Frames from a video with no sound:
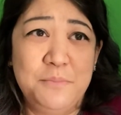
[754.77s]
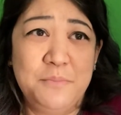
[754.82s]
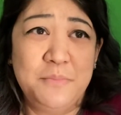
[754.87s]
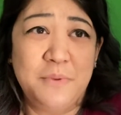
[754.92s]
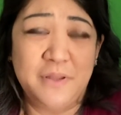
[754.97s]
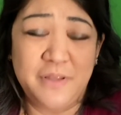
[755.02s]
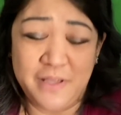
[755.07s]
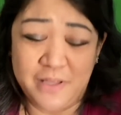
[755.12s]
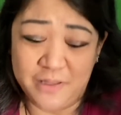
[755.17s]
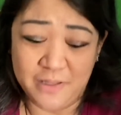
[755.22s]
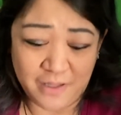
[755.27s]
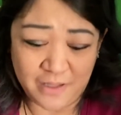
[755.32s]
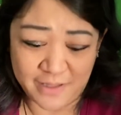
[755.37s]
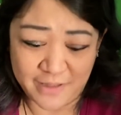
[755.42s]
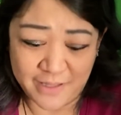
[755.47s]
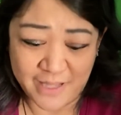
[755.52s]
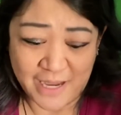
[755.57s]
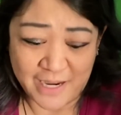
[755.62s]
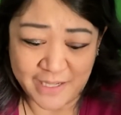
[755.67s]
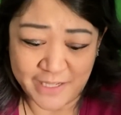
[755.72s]

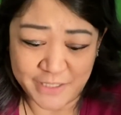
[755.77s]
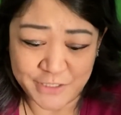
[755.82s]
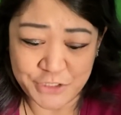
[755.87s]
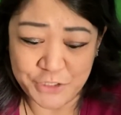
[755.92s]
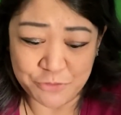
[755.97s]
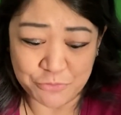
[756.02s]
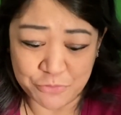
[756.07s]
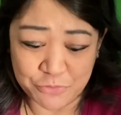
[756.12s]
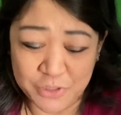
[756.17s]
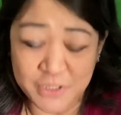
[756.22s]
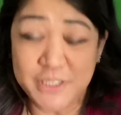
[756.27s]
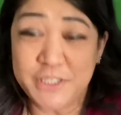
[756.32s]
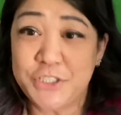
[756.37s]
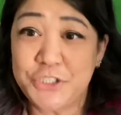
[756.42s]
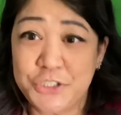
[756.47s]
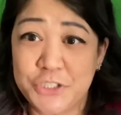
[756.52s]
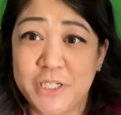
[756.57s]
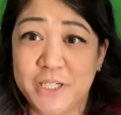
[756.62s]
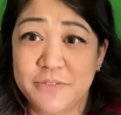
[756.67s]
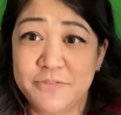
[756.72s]
In that case, she really
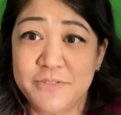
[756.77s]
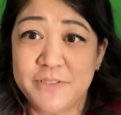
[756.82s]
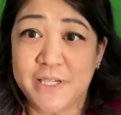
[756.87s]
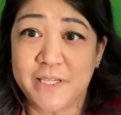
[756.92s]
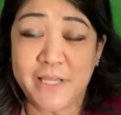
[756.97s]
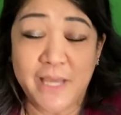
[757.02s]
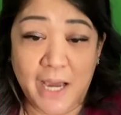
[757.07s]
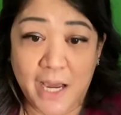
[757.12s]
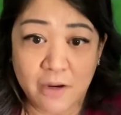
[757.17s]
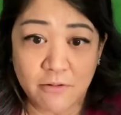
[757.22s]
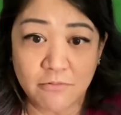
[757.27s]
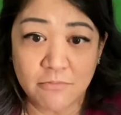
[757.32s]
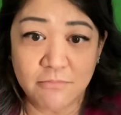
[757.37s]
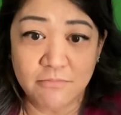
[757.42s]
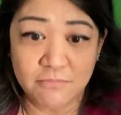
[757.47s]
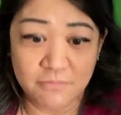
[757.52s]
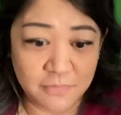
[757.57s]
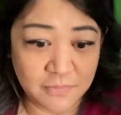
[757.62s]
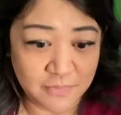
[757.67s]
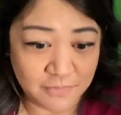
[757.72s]
should have said, yeah,
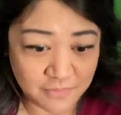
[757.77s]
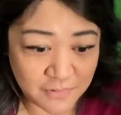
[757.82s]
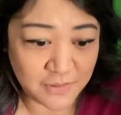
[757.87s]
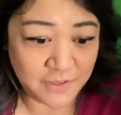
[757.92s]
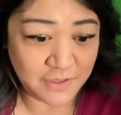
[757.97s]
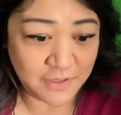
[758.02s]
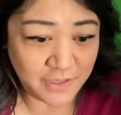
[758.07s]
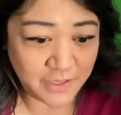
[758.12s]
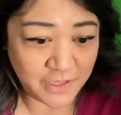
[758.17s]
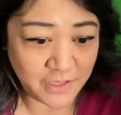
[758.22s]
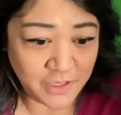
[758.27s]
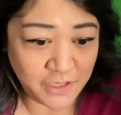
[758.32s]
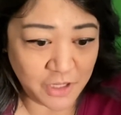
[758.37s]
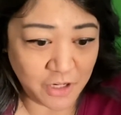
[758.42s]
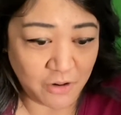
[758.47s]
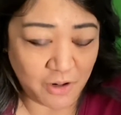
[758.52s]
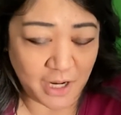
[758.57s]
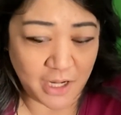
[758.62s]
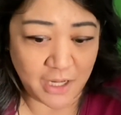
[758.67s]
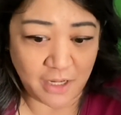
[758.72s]

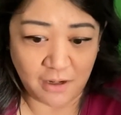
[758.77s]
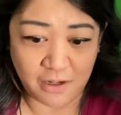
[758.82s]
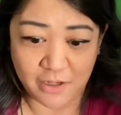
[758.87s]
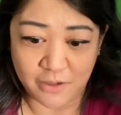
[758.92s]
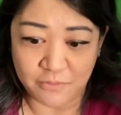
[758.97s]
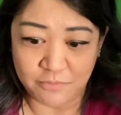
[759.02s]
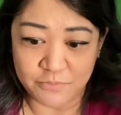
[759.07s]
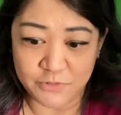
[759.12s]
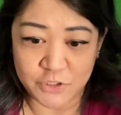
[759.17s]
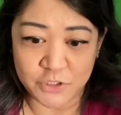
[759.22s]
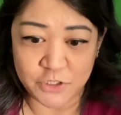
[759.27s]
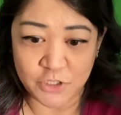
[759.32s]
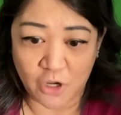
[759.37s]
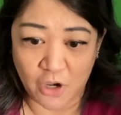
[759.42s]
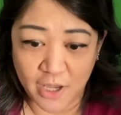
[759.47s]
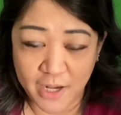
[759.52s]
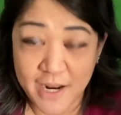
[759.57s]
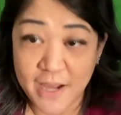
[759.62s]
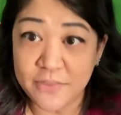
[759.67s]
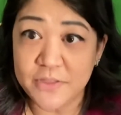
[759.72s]
I
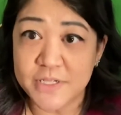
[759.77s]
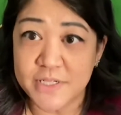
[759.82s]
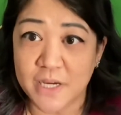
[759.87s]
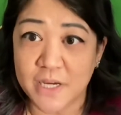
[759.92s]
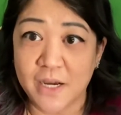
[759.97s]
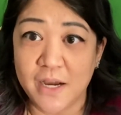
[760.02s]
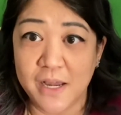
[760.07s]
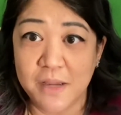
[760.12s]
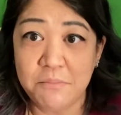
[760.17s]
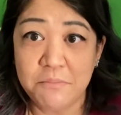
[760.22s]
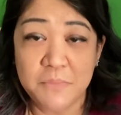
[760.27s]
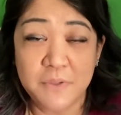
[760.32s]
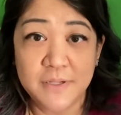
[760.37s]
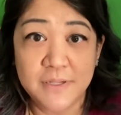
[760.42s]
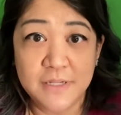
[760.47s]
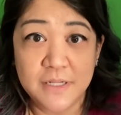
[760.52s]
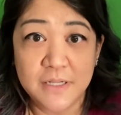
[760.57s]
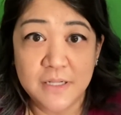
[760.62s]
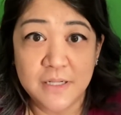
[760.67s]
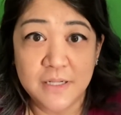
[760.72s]
saw it at the time.
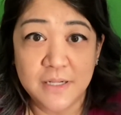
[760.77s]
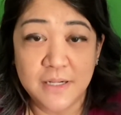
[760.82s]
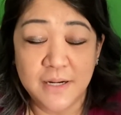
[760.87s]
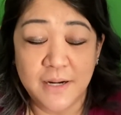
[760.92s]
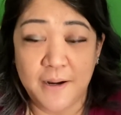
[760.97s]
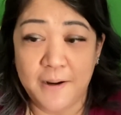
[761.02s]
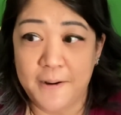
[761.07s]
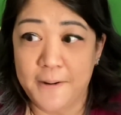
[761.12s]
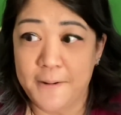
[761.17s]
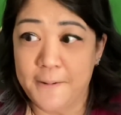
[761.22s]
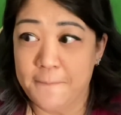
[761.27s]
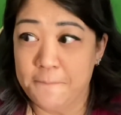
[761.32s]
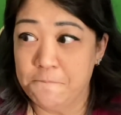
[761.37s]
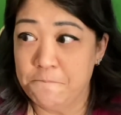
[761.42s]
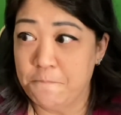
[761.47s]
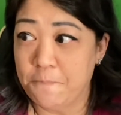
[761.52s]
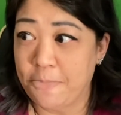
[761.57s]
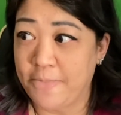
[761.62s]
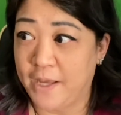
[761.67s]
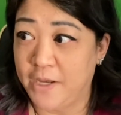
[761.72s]

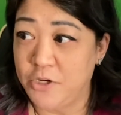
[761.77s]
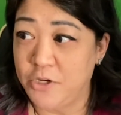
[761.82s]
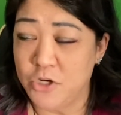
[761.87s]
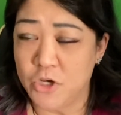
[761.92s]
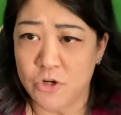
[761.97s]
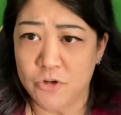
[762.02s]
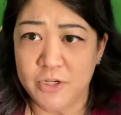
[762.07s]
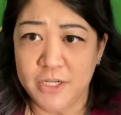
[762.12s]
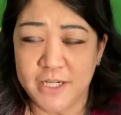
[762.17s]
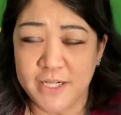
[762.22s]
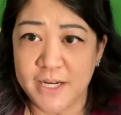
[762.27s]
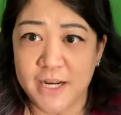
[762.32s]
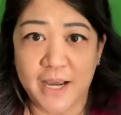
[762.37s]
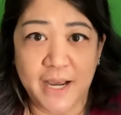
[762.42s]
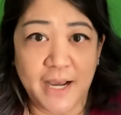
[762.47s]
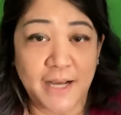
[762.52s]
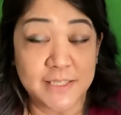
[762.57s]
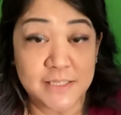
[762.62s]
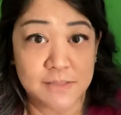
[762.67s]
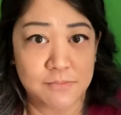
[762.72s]
I noted it, I
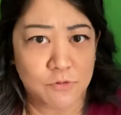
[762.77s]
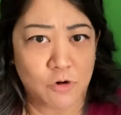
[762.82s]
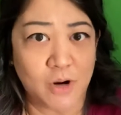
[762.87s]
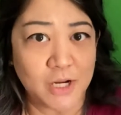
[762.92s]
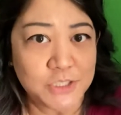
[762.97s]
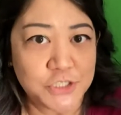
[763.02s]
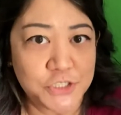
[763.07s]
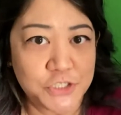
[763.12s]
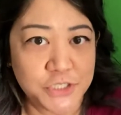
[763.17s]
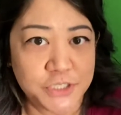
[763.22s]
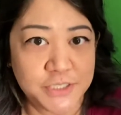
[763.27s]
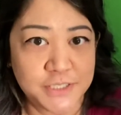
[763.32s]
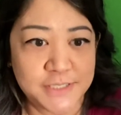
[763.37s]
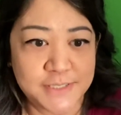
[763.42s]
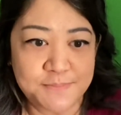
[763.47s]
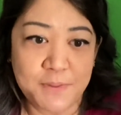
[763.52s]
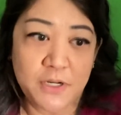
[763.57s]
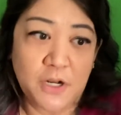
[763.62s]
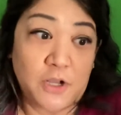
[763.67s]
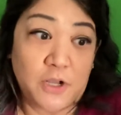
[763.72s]
had some
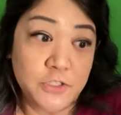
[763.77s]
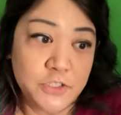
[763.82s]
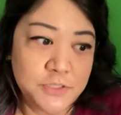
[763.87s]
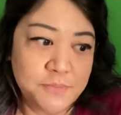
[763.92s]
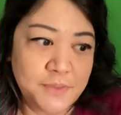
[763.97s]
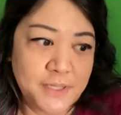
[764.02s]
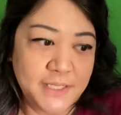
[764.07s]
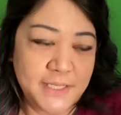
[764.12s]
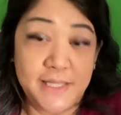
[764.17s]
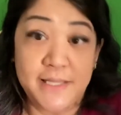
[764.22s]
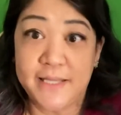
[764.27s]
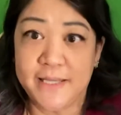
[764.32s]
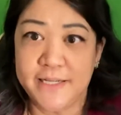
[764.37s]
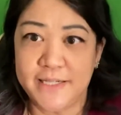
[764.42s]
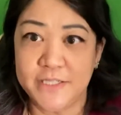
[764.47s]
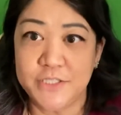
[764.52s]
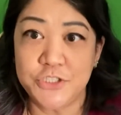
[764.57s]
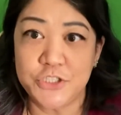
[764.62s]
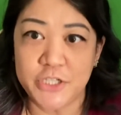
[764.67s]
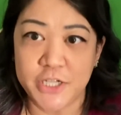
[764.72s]
questions, but ultimately they
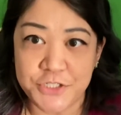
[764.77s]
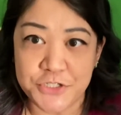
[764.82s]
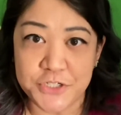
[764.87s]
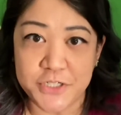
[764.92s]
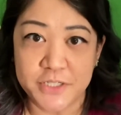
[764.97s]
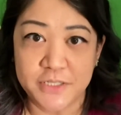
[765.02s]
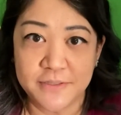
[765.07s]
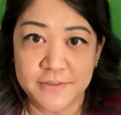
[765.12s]
didn't change it.